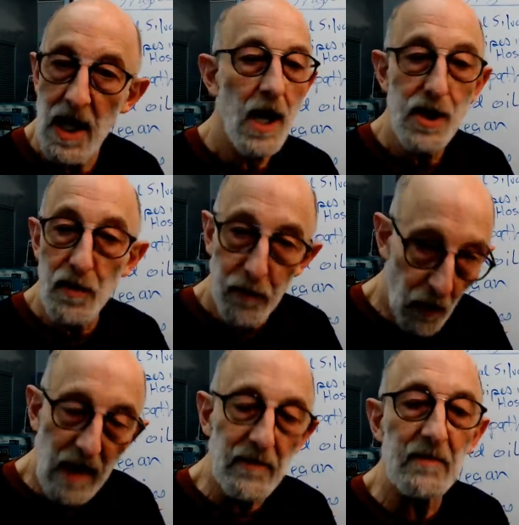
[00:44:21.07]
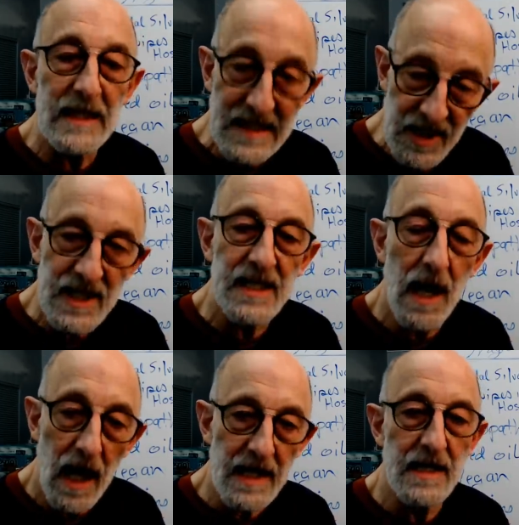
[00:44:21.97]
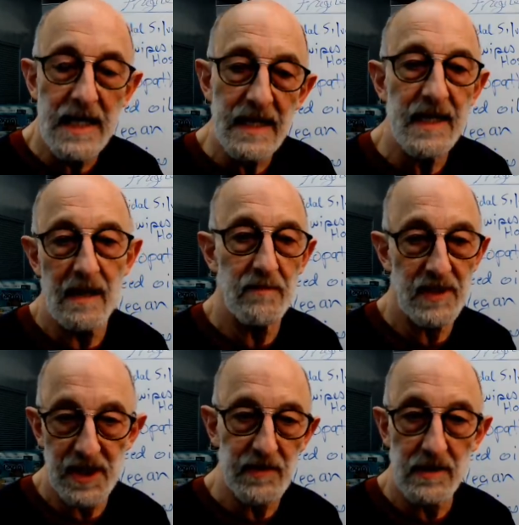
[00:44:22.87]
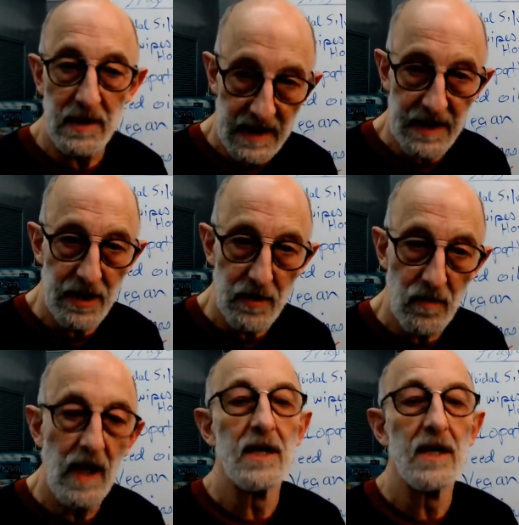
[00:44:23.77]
you probably did not need that material in you.